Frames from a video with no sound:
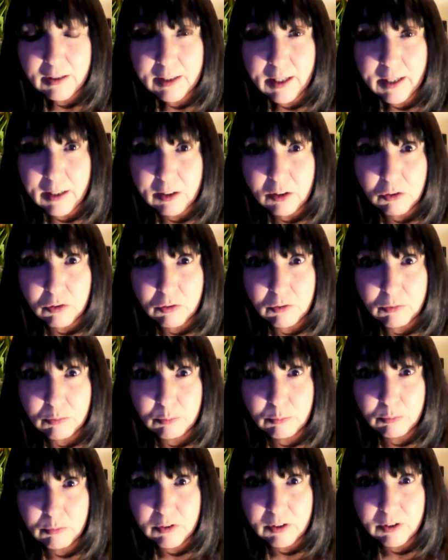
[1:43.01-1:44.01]

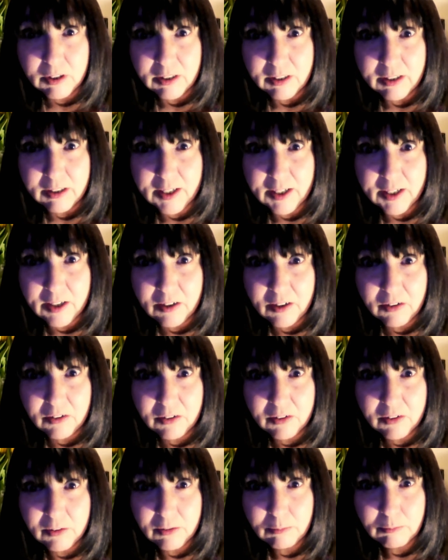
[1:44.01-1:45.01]
tantrums and
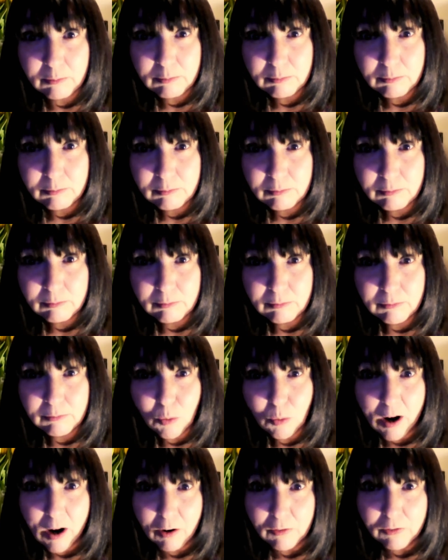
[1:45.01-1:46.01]
tears,
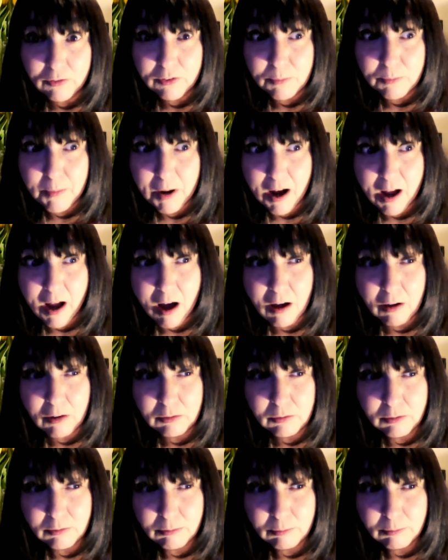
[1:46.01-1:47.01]
quite often my
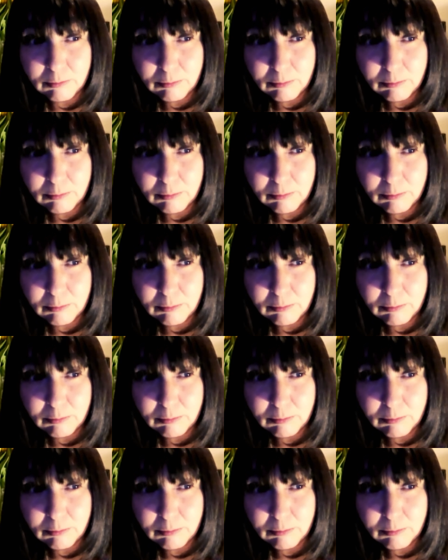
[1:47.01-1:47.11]
own.